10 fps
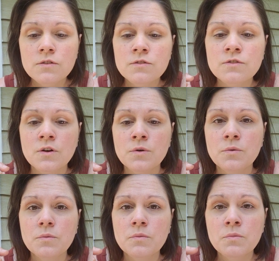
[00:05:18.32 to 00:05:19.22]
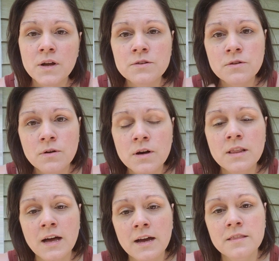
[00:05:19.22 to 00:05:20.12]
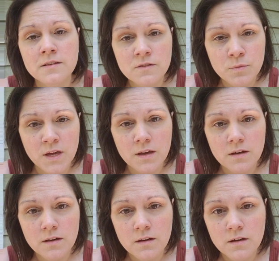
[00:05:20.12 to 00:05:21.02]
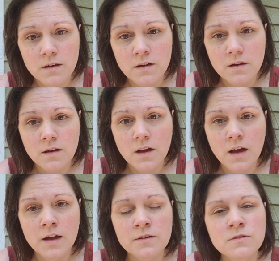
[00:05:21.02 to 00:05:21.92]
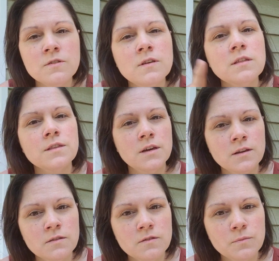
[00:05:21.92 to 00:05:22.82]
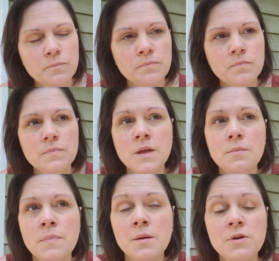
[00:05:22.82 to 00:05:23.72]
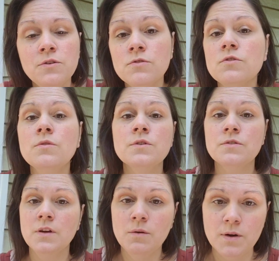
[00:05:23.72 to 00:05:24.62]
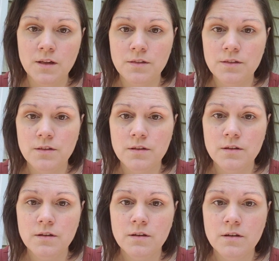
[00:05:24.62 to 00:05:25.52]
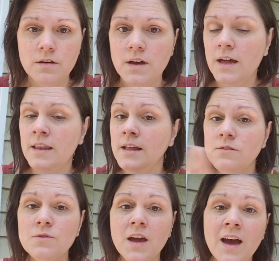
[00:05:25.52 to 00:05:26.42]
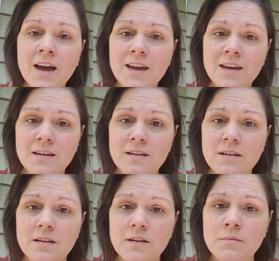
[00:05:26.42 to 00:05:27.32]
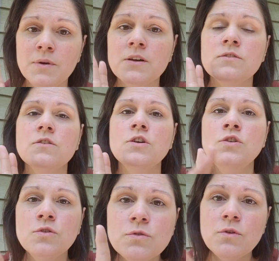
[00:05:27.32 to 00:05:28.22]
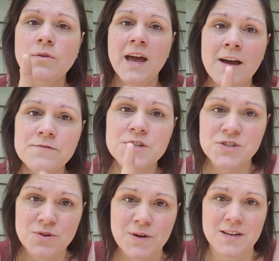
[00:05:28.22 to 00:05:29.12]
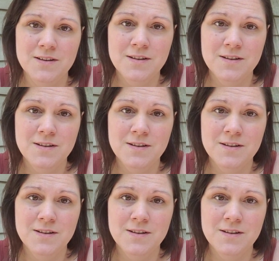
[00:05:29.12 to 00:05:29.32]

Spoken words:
So when you're online this week and you see things that maybe you don't agree with, and that's okay, because you don't have to do it.